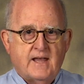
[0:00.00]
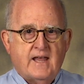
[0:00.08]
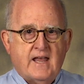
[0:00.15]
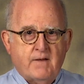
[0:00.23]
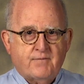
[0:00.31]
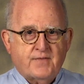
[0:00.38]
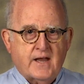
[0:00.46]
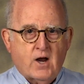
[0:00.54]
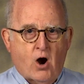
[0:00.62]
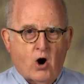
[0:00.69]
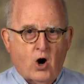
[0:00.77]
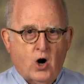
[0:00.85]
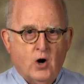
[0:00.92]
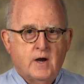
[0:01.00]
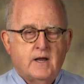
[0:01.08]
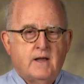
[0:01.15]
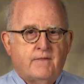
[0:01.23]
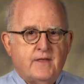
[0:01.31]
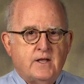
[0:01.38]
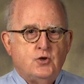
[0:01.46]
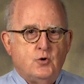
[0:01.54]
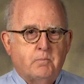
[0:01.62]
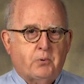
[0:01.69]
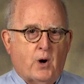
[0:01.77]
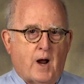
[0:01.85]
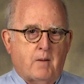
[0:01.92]
If they are, then you
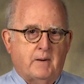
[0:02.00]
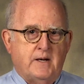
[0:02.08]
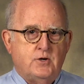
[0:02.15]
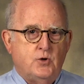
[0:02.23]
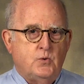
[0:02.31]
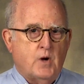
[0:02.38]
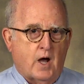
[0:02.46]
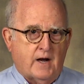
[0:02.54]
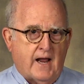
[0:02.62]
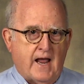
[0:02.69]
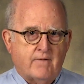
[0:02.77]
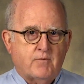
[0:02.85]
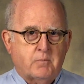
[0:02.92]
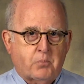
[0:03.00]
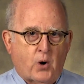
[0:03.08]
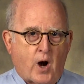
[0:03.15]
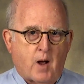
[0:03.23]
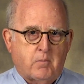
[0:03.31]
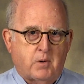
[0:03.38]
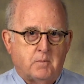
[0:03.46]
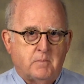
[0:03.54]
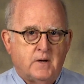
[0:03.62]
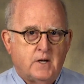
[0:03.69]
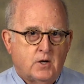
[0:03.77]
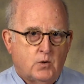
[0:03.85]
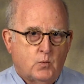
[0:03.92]
probably do not have a problem
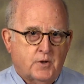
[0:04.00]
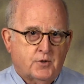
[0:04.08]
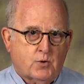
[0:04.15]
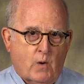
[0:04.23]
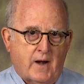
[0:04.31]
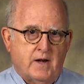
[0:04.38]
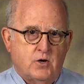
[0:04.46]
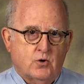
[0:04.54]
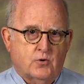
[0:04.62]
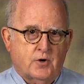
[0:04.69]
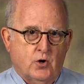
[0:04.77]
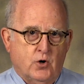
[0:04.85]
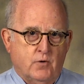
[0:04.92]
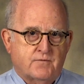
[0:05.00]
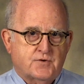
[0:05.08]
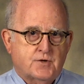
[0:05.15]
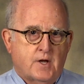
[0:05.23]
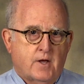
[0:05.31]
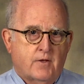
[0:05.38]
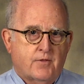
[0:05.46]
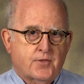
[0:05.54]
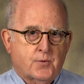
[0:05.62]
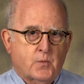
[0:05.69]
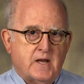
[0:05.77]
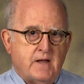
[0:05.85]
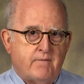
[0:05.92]
with cranial nerves
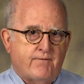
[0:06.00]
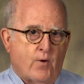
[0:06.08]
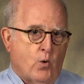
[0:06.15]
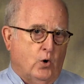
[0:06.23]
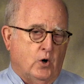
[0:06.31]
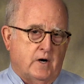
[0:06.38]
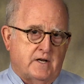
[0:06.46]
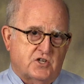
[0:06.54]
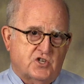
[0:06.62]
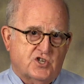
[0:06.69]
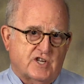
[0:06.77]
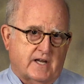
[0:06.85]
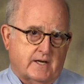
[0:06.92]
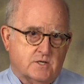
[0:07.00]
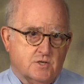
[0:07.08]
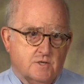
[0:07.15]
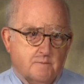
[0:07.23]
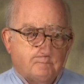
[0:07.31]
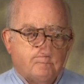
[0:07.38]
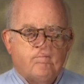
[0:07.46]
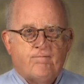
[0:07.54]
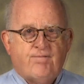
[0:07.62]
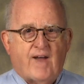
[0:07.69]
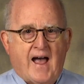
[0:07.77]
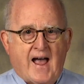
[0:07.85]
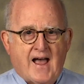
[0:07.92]
3, 4, and 6.
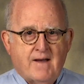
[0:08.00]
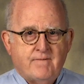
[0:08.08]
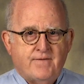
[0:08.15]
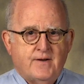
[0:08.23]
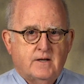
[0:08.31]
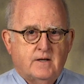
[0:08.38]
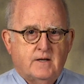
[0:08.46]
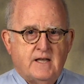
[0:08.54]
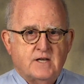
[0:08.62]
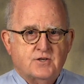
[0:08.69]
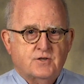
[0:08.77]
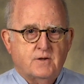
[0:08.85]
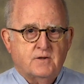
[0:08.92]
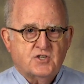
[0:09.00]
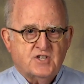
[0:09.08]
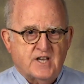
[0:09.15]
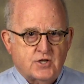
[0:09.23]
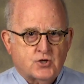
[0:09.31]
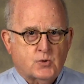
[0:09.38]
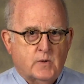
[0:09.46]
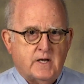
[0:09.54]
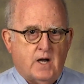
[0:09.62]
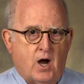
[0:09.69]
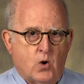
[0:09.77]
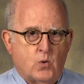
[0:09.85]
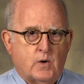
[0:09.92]
5 is sensory
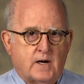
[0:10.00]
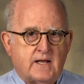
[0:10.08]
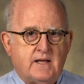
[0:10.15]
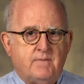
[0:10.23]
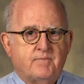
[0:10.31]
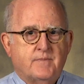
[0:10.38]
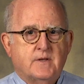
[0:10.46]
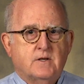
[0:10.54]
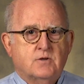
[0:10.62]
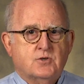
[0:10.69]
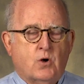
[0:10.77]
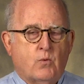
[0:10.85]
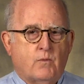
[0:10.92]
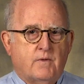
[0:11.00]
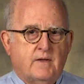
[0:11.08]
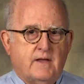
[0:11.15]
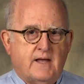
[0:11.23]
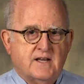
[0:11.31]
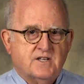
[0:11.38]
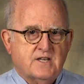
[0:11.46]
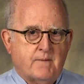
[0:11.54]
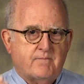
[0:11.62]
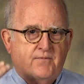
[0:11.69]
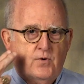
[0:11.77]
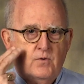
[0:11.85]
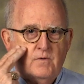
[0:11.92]
only, so
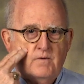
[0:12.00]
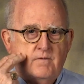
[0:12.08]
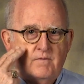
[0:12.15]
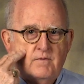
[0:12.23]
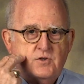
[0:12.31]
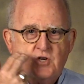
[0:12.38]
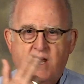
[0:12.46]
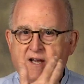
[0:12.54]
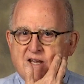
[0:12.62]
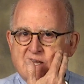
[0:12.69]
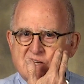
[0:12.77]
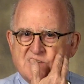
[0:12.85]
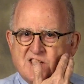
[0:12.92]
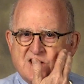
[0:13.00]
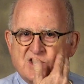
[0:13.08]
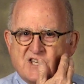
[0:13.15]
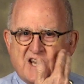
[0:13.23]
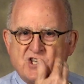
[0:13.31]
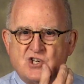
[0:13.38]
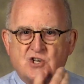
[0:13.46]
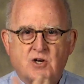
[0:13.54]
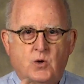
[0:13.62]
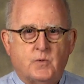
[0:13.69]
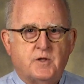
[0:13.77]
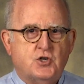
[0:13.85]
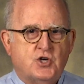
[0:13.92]
except for checking sensation
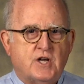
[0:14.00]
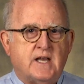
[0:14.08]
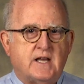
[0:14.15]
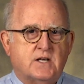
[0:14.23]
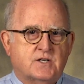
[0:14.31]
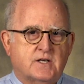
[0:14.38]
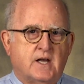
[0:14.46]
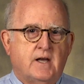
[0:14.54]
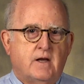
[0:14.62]
on the cheeks,